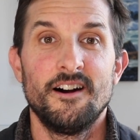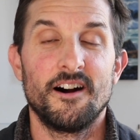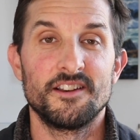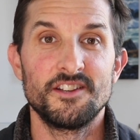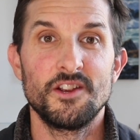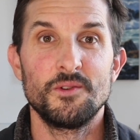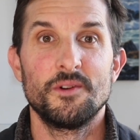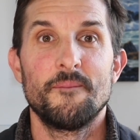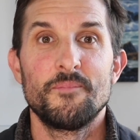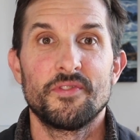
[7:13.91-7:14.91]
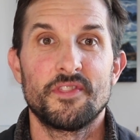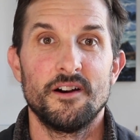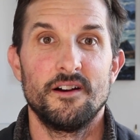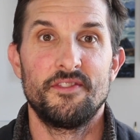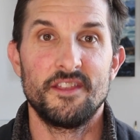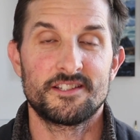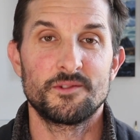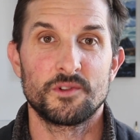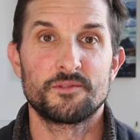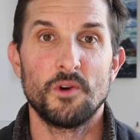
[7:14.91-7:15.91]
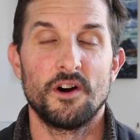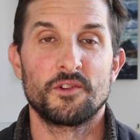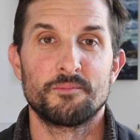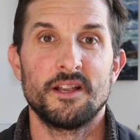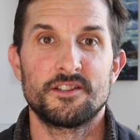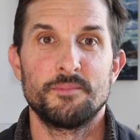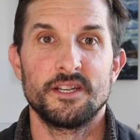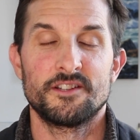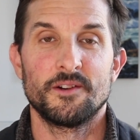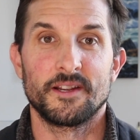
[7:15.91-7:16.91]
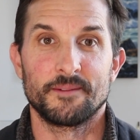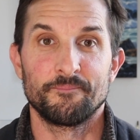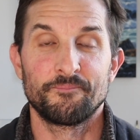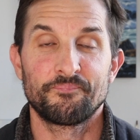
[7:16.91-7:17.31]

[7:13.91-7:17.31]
I knew that this was what I was meant to be doing.